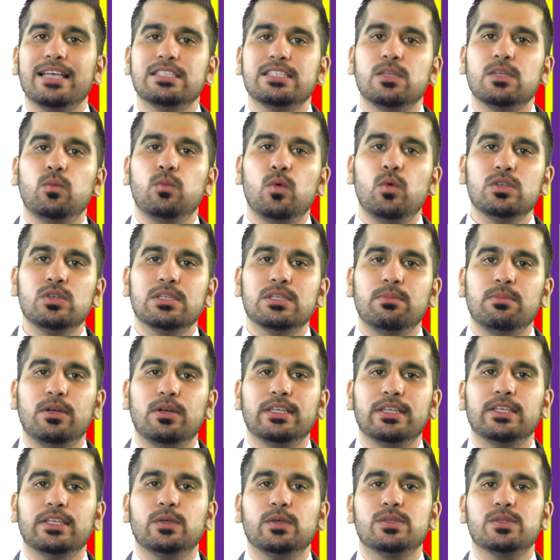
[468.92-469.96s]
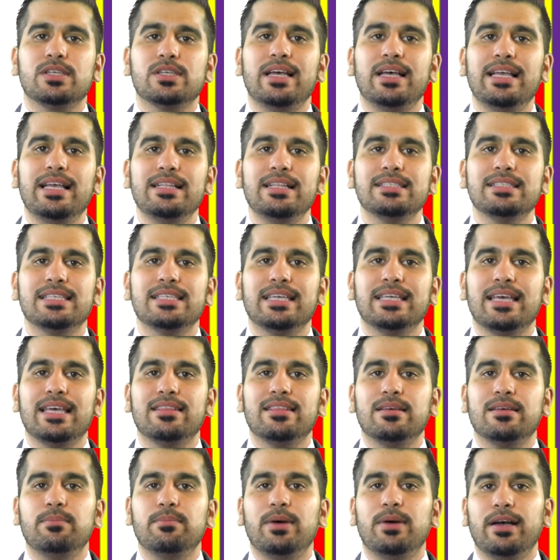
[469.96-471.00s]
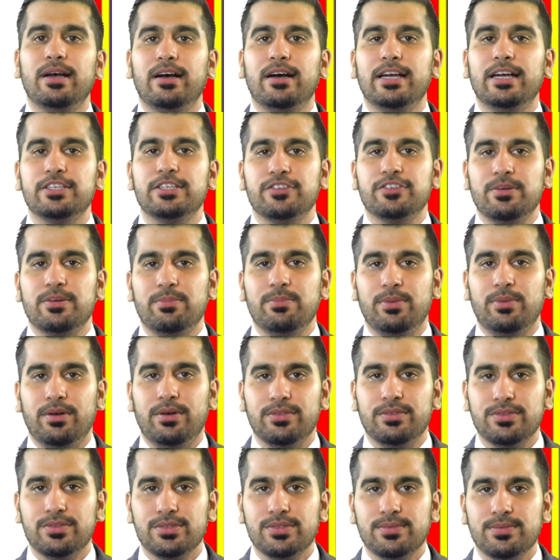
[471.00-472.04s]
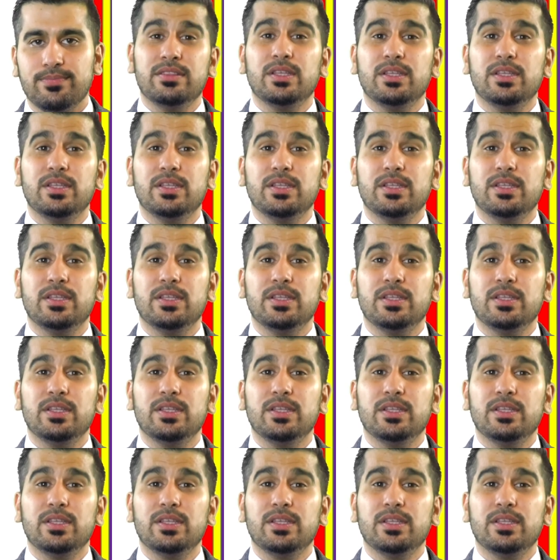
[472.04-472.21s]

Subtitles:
as the water molecules are held together by hydrogen bonds.